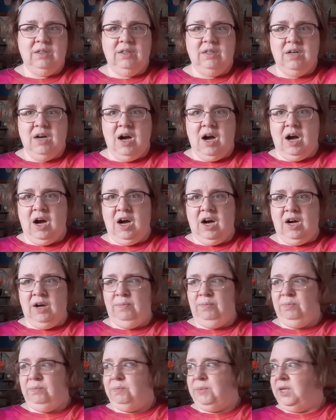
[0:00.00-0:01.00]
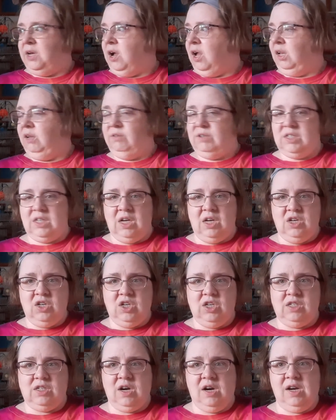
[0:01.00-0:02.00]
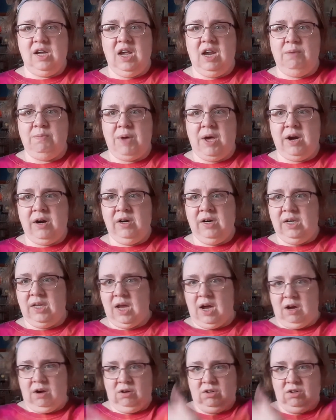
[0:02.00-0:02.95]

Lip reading: But all of a sudden she started getting better, and now